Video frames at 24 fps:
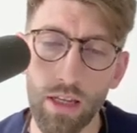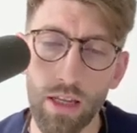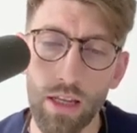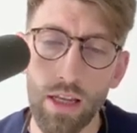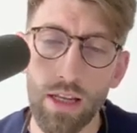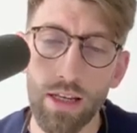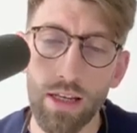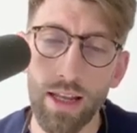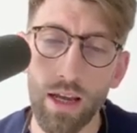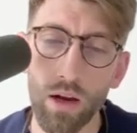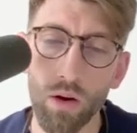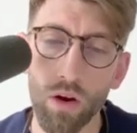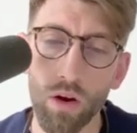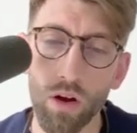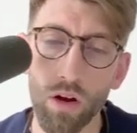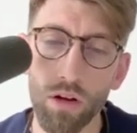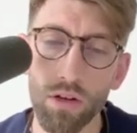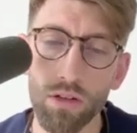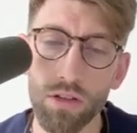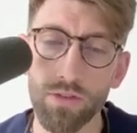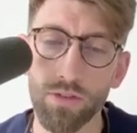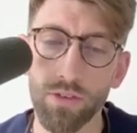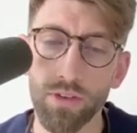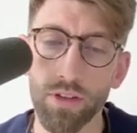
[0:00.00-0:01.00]
Now,
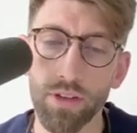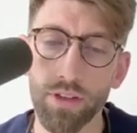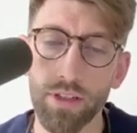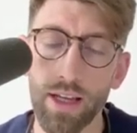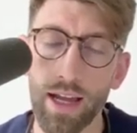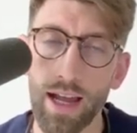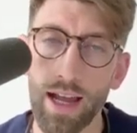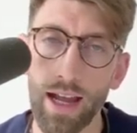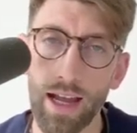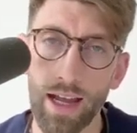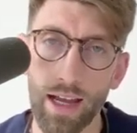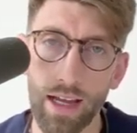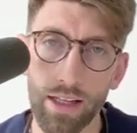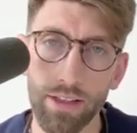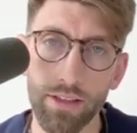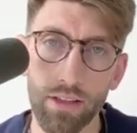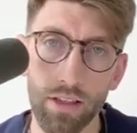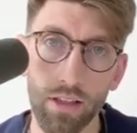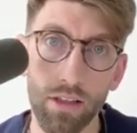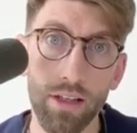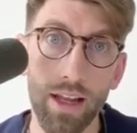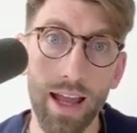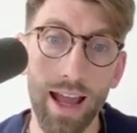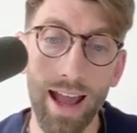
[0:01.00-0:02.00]
Oxford had
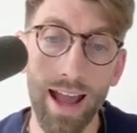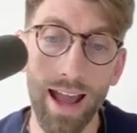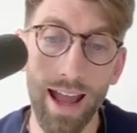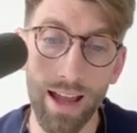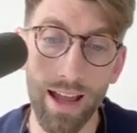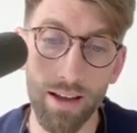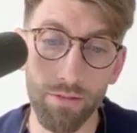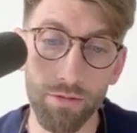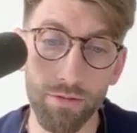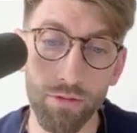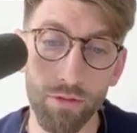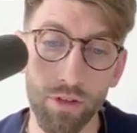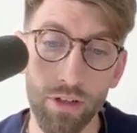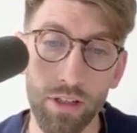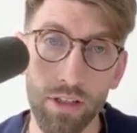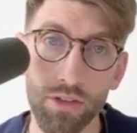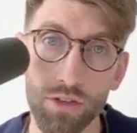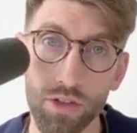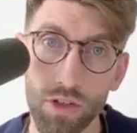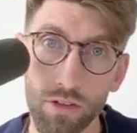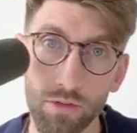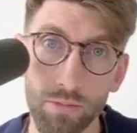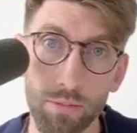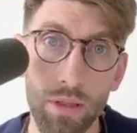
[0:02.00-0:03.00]
an average
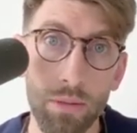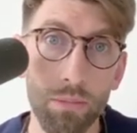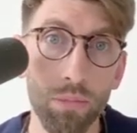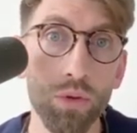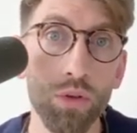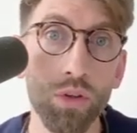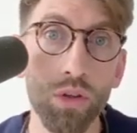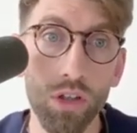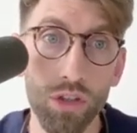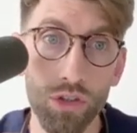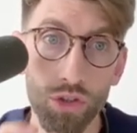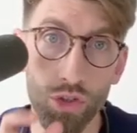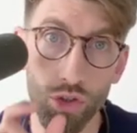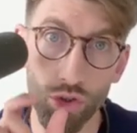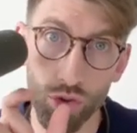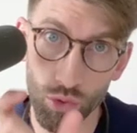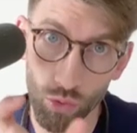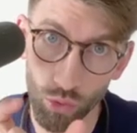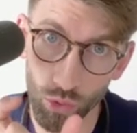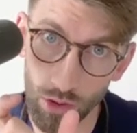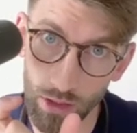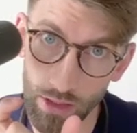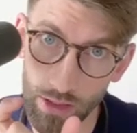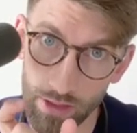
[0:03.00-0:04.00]
of people who got
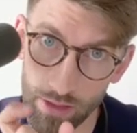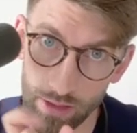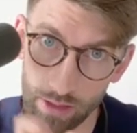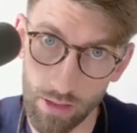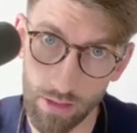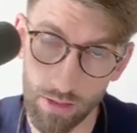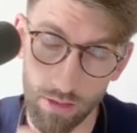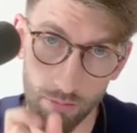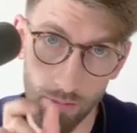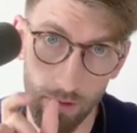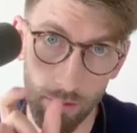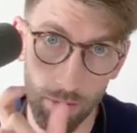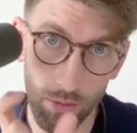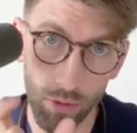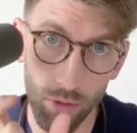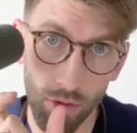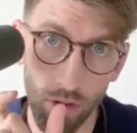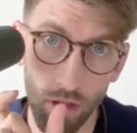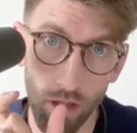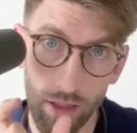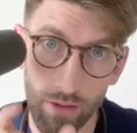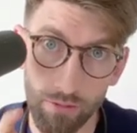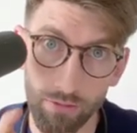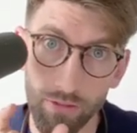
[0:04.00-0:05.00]
shortlisted, so people who got
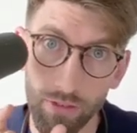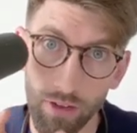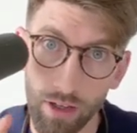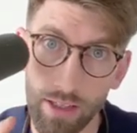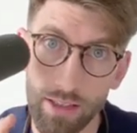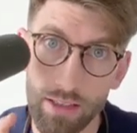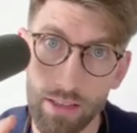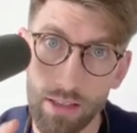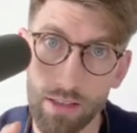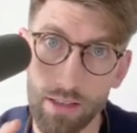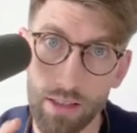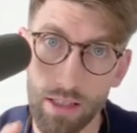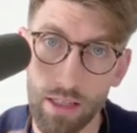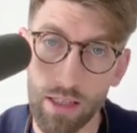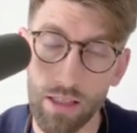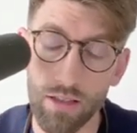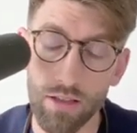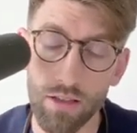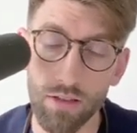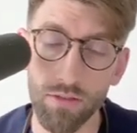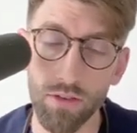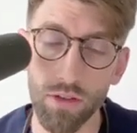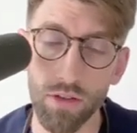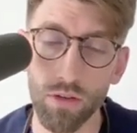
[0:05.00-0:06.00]
invited to
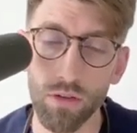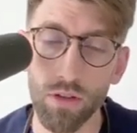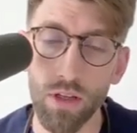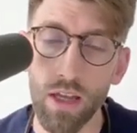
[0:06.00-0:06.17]
interview,